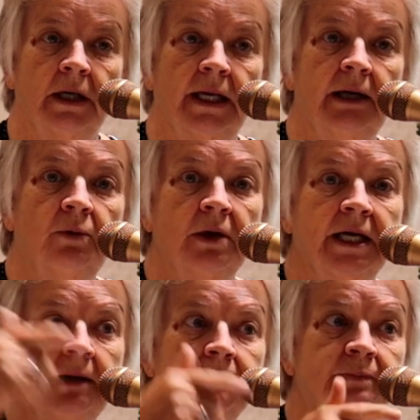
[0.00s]
He will
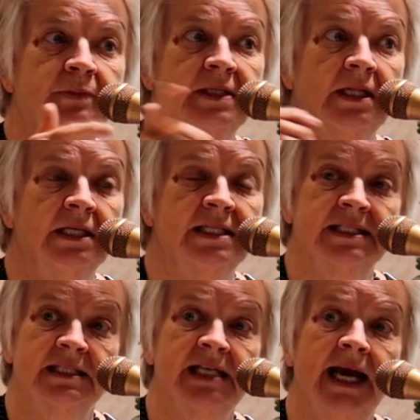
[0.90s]
keep,
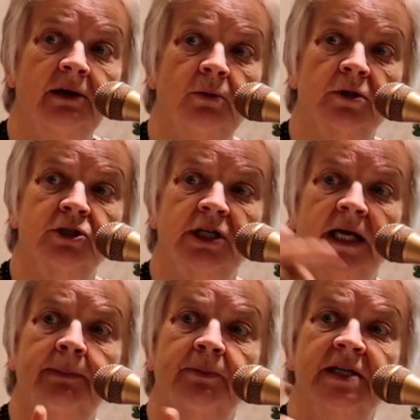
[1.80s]
Satan will
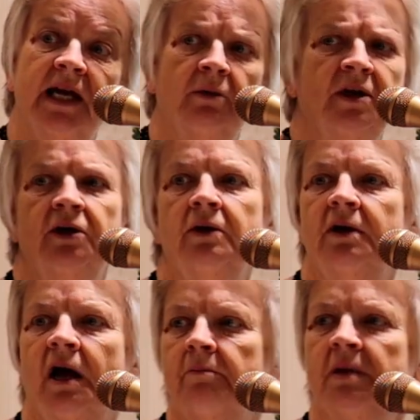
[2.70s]
keep saying, well, you're
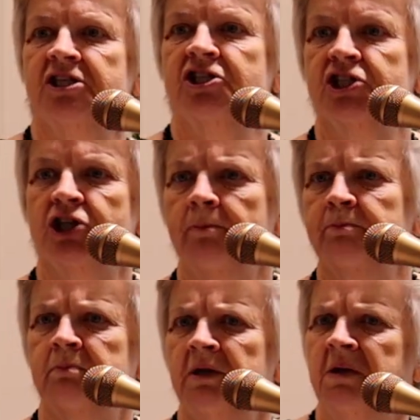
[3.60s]
not much
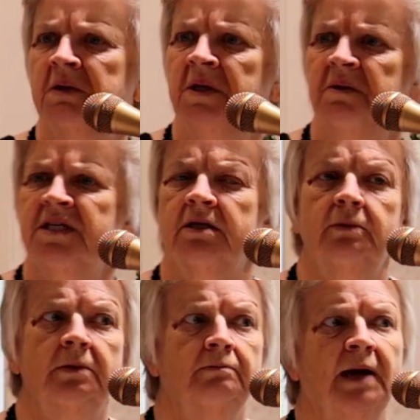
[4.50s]
chop. Look what you
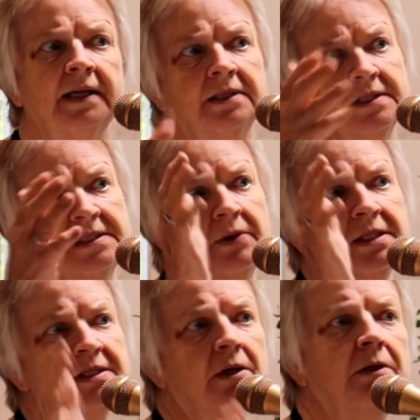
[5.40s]
did back to
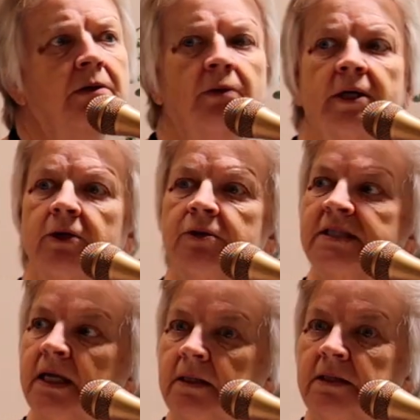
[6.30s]
so-and-so. Look what you
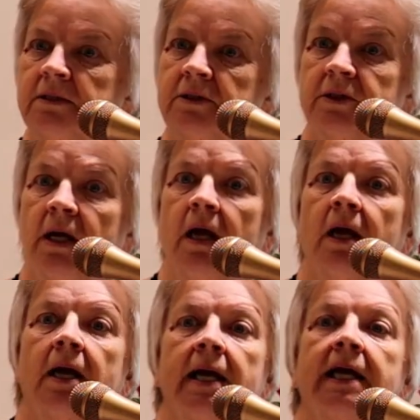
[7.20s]
said.
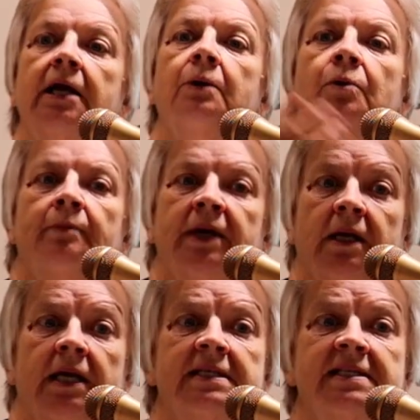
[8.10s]

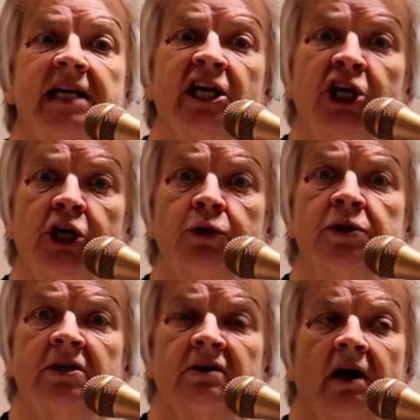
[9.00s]
He's the
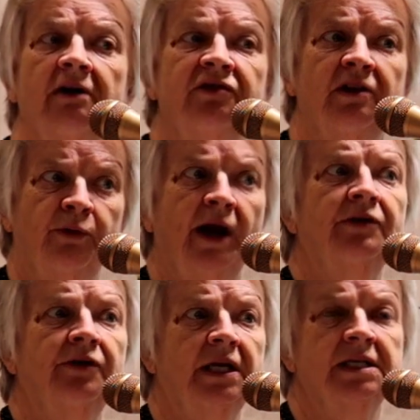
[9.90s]
accuser of the
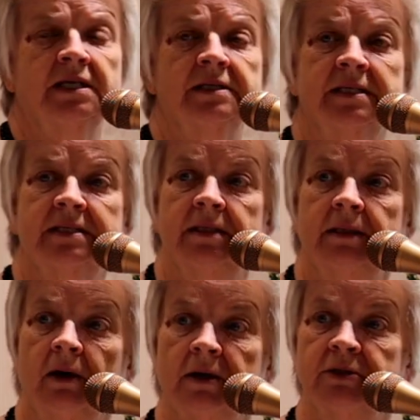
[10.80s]
brethren, it tells us
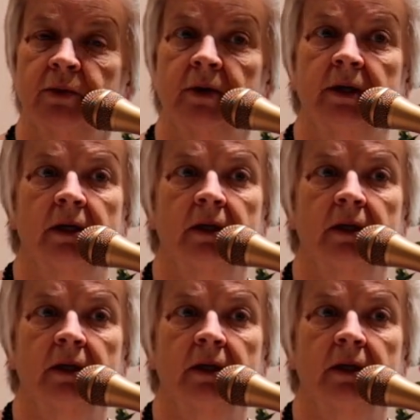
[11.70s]
in God's word.